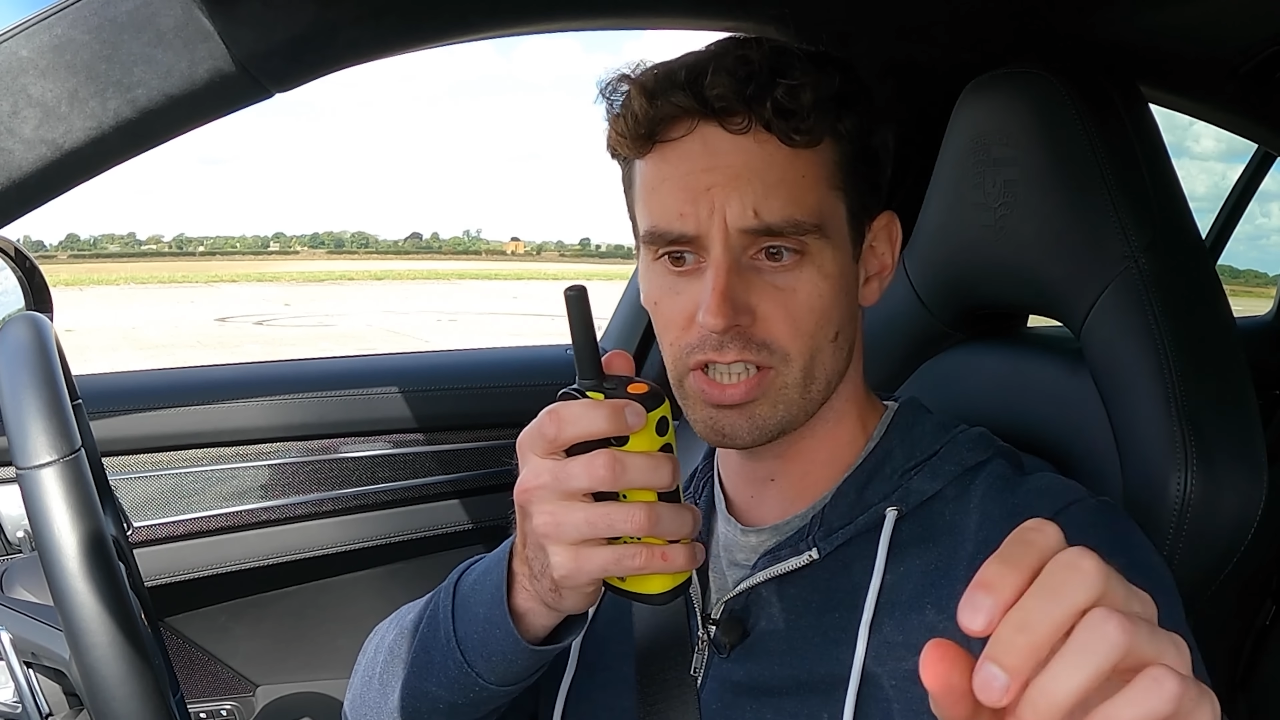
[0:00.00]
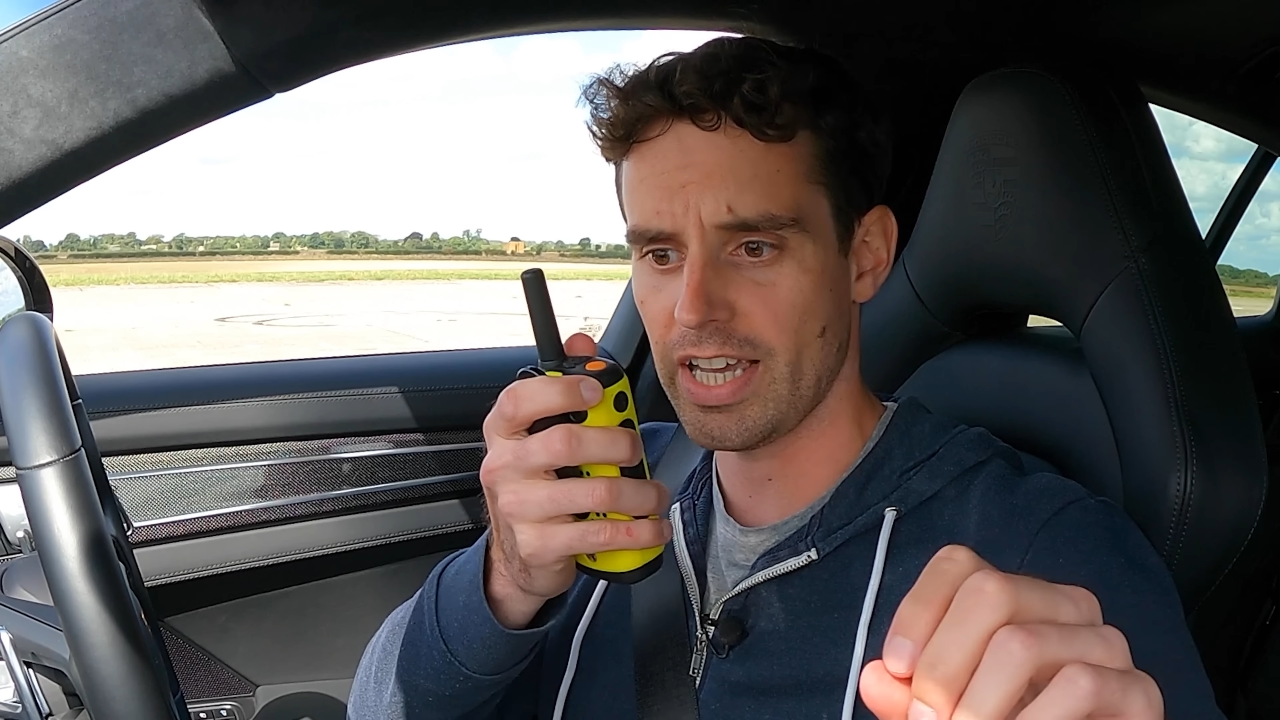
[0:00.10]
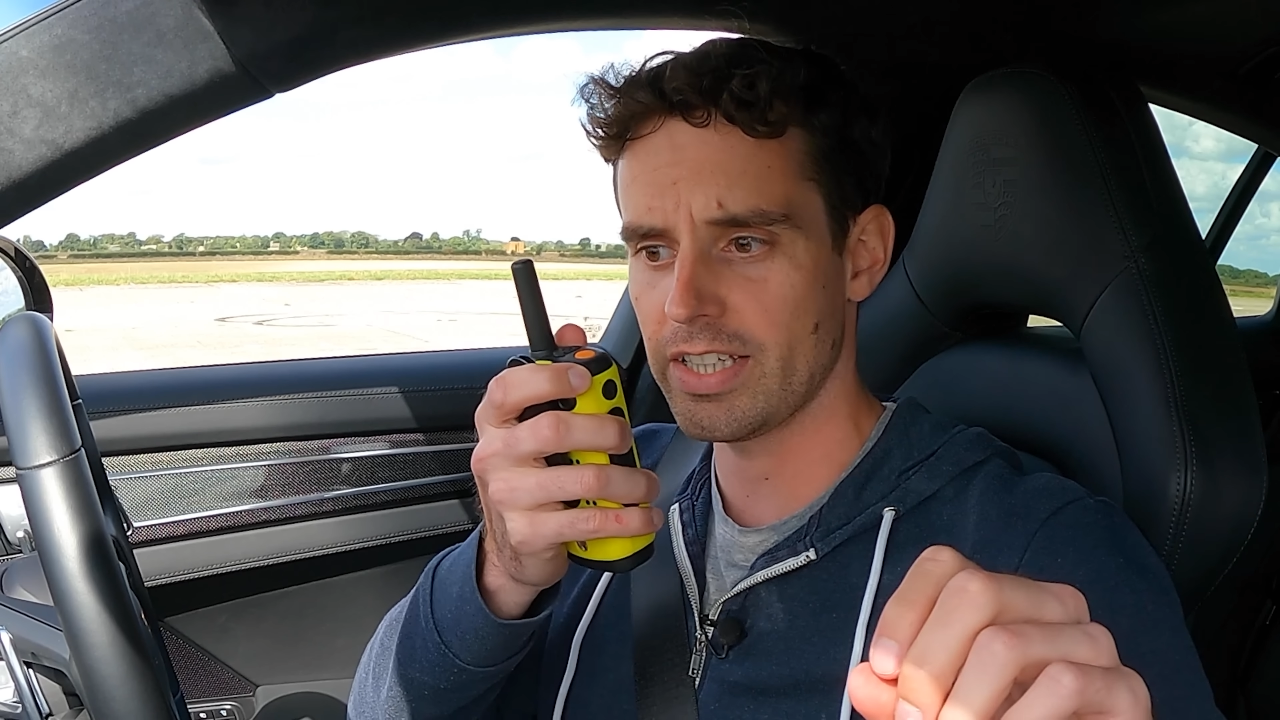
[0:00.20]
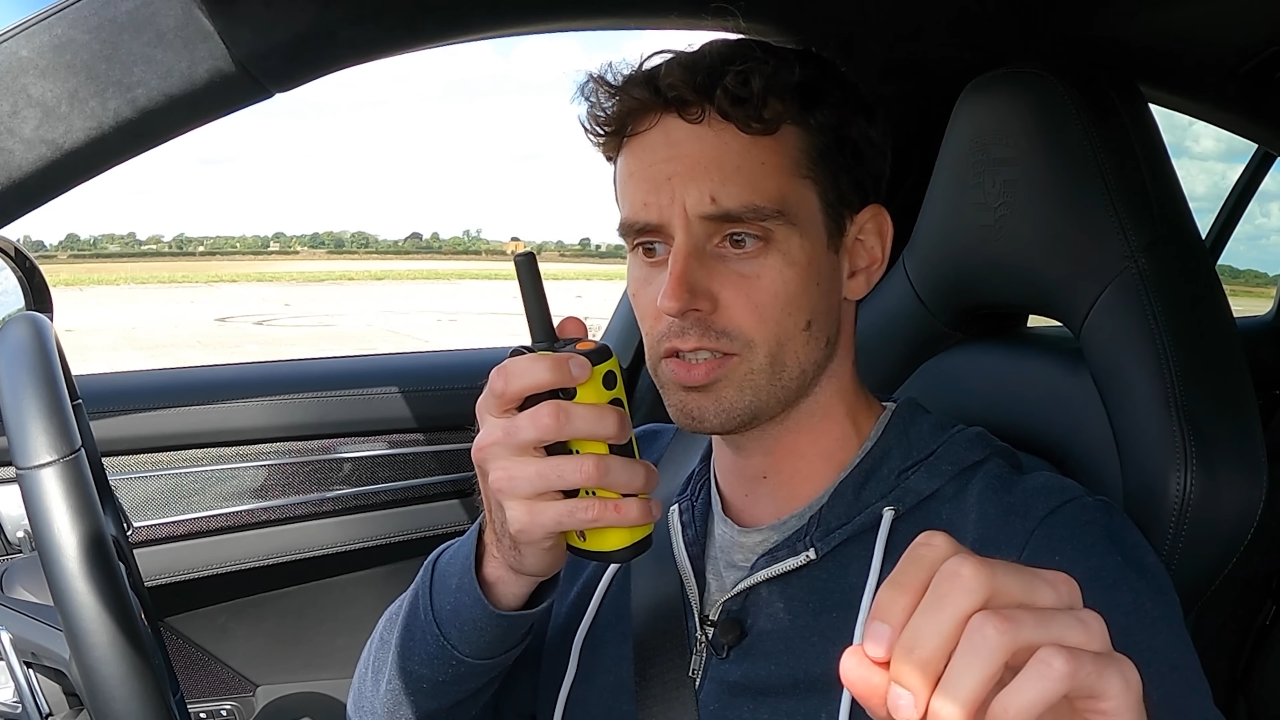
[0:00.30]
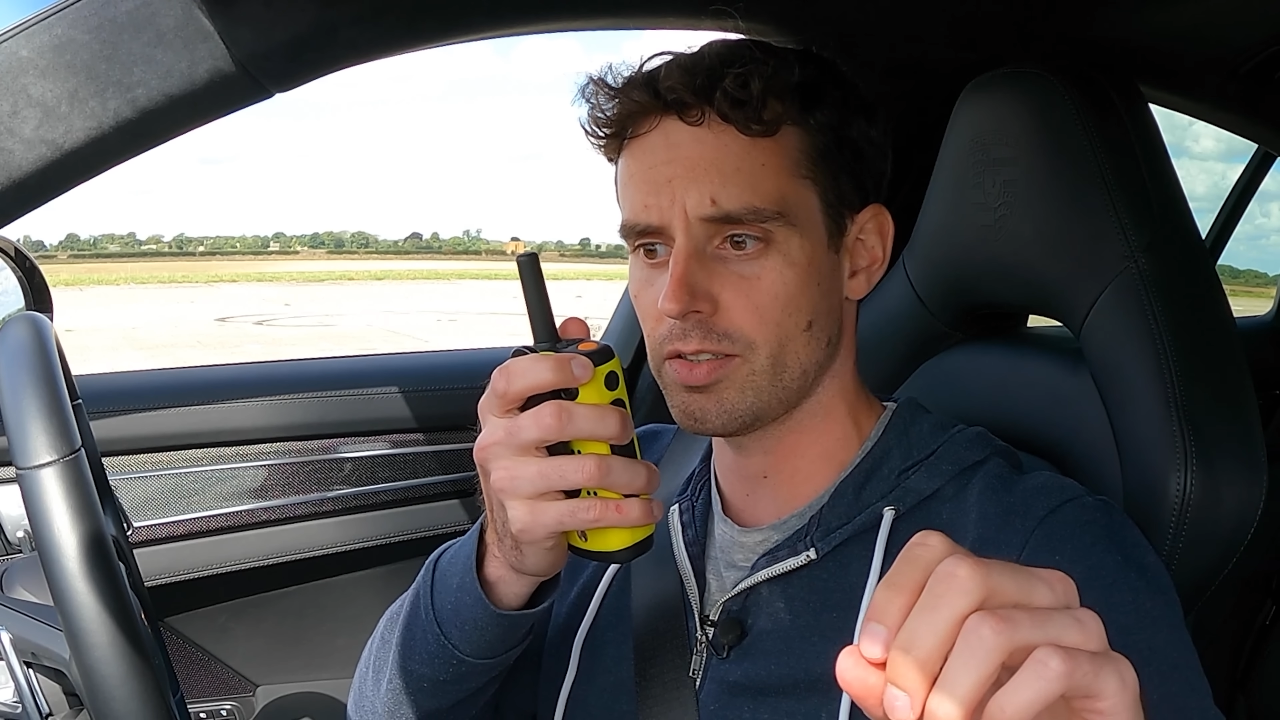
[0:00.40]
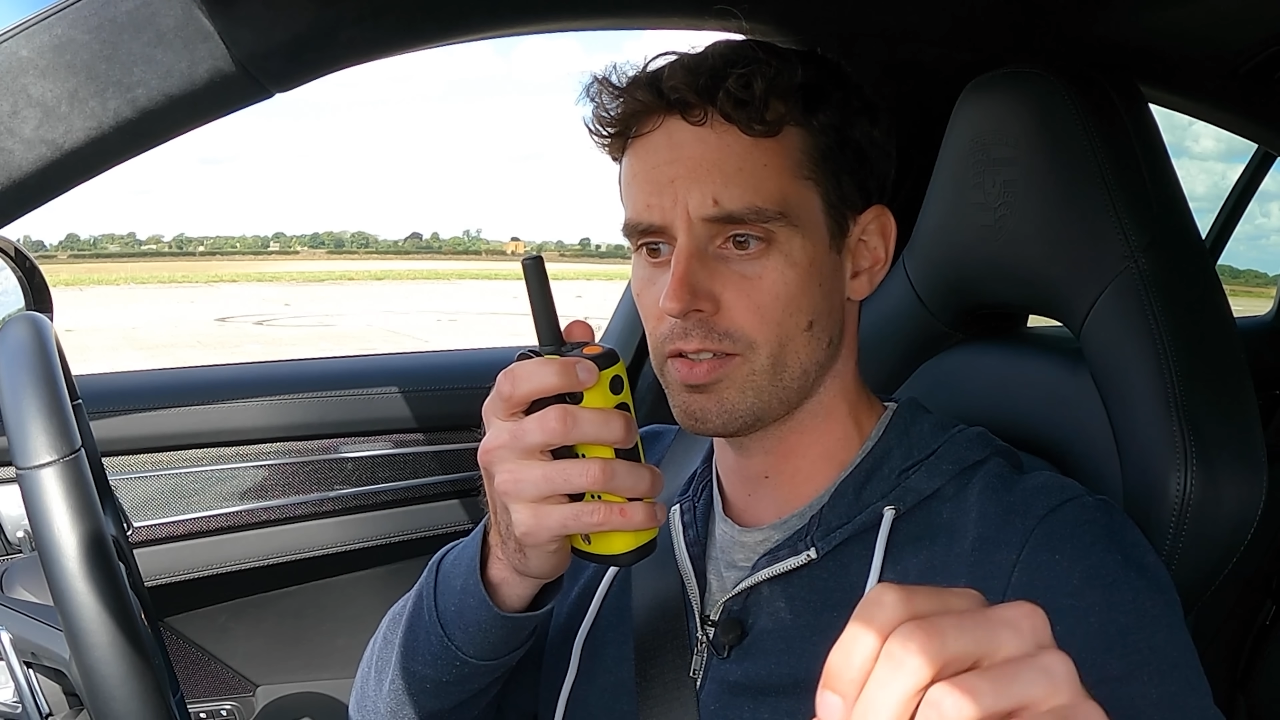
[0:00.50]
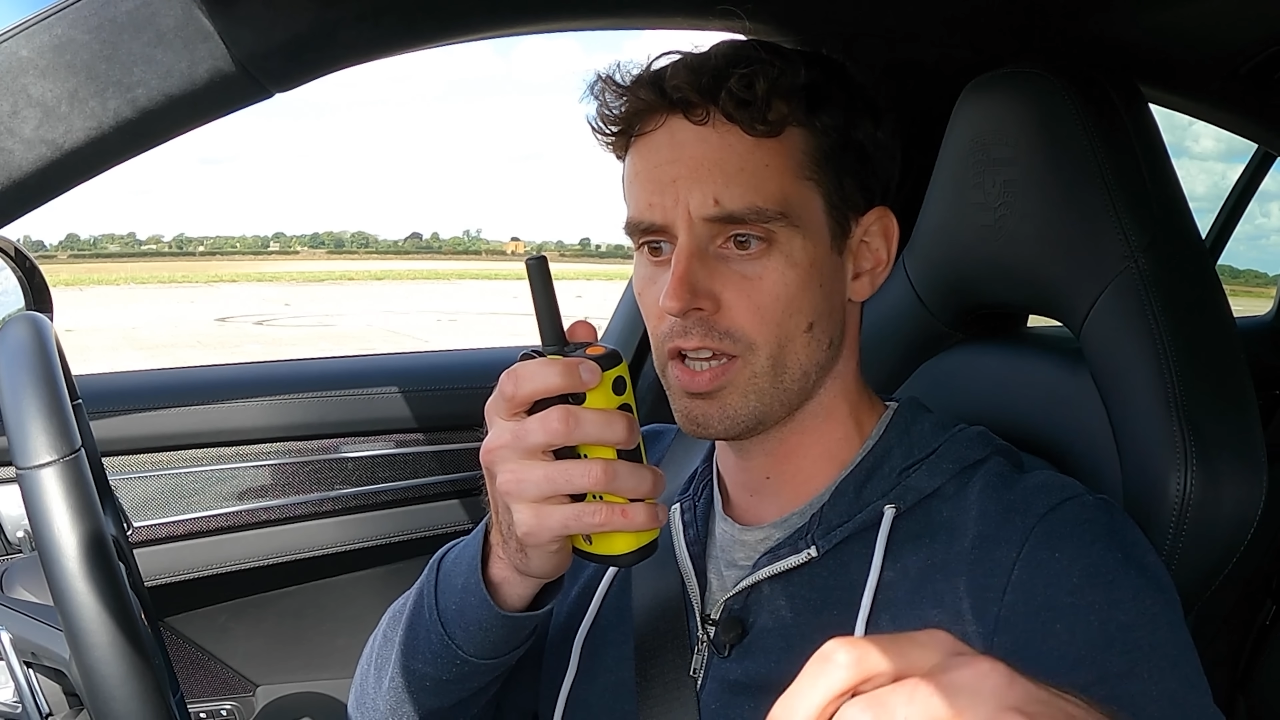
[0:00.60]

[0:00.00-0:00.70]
and